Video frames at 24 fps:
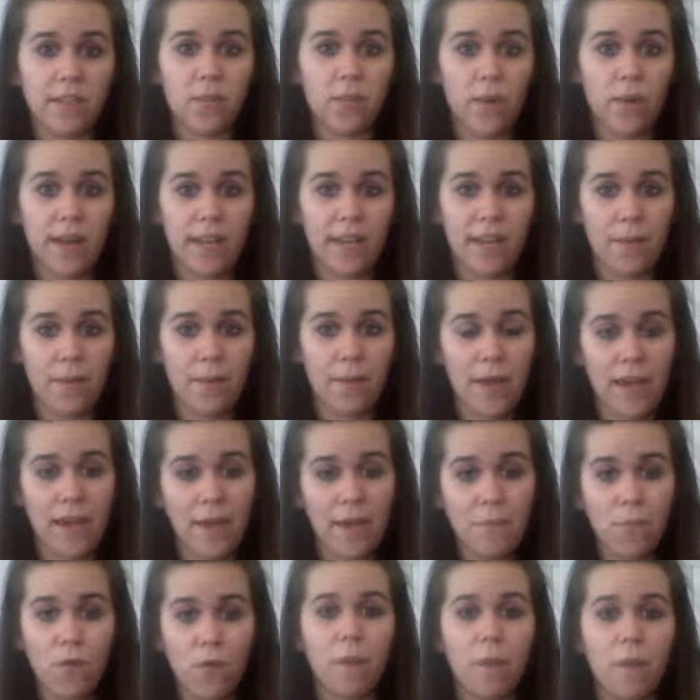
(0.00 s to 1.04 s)
so I can get paid
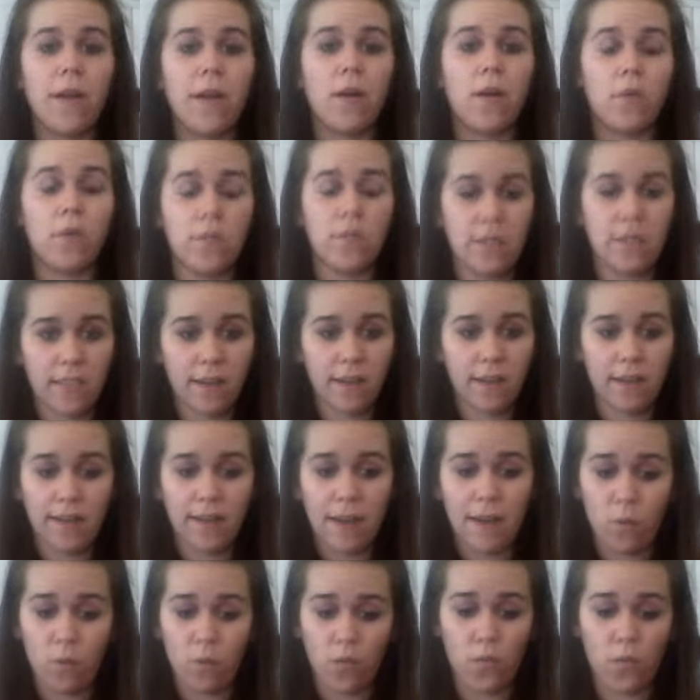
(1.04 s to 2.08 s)
more and my hostess can
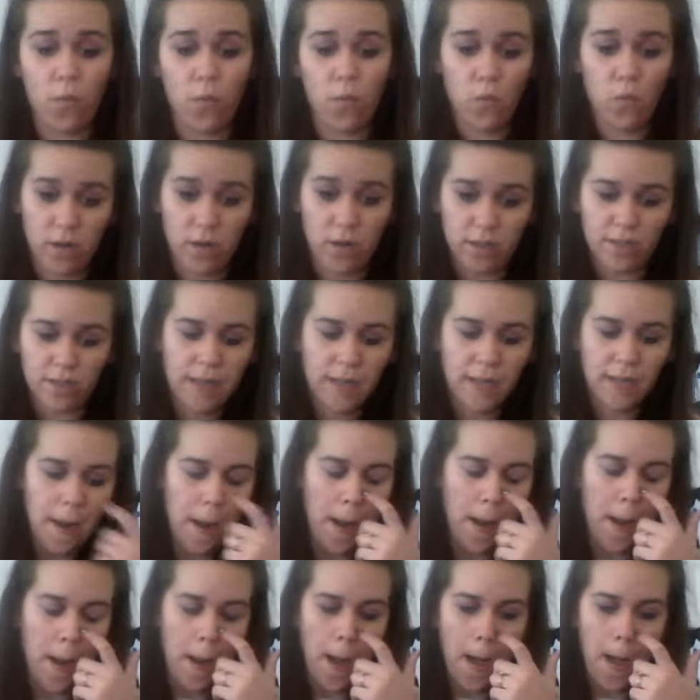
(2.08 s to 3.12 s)
get more rewards.
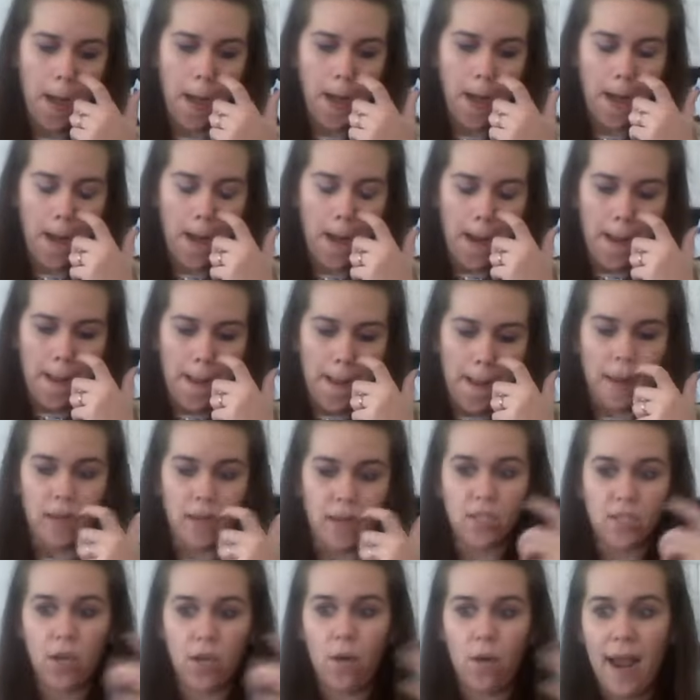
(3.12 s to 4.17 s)

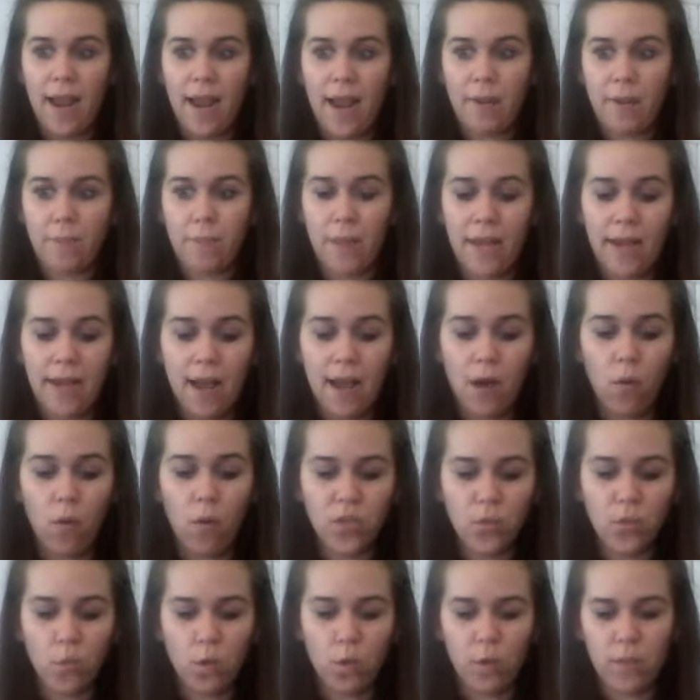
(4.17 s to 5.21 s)
So I pick out
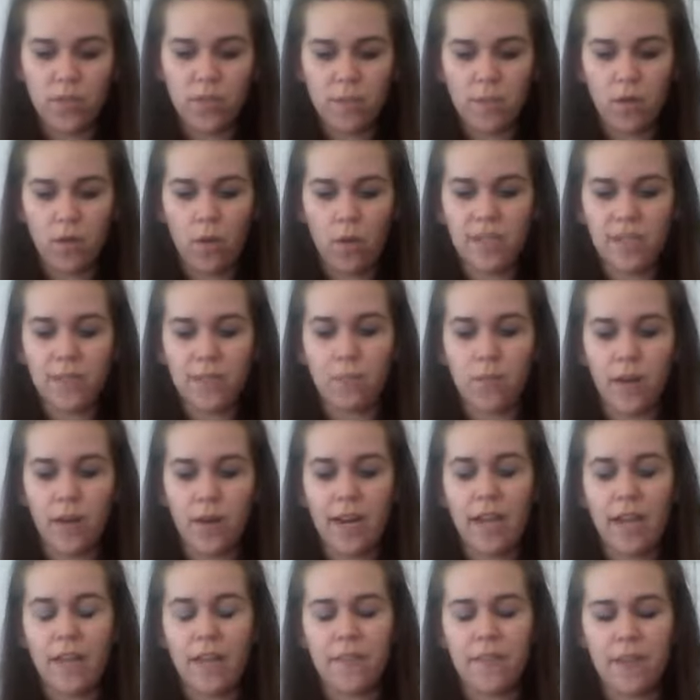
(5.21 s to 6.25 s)
which warmers I'm going to bring,
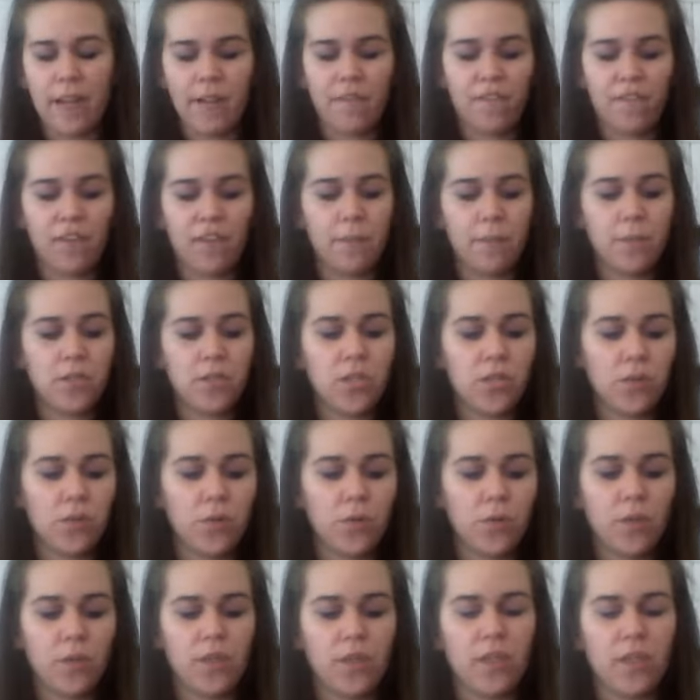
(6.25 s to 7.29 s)
and then I flip
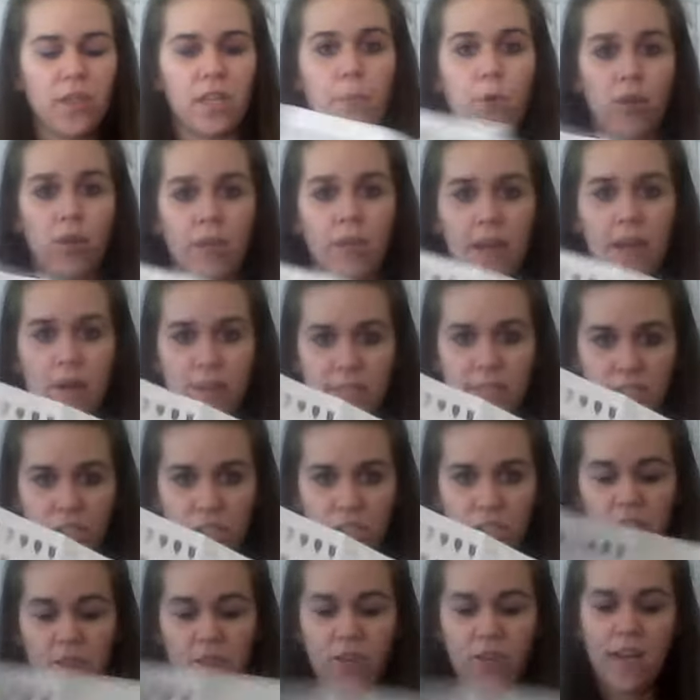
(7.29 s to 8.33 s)
to the pull-out
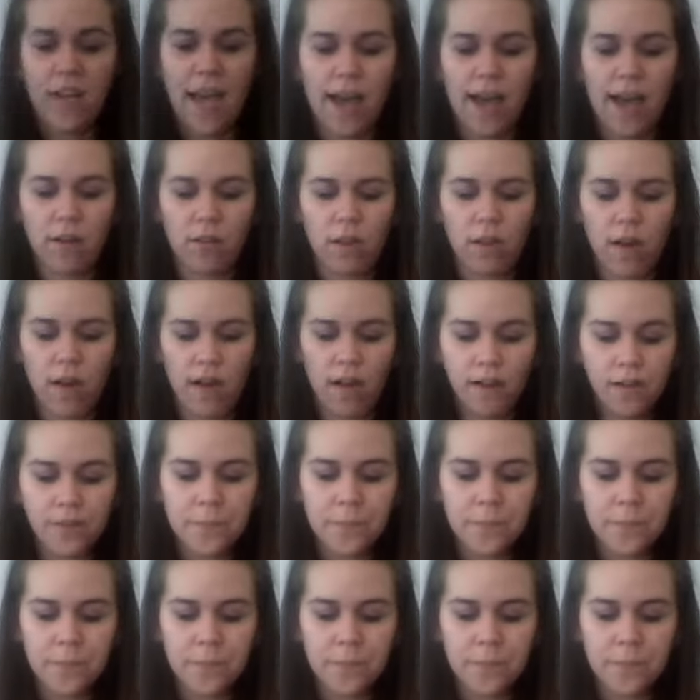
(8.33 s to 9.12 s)
section of your catalog.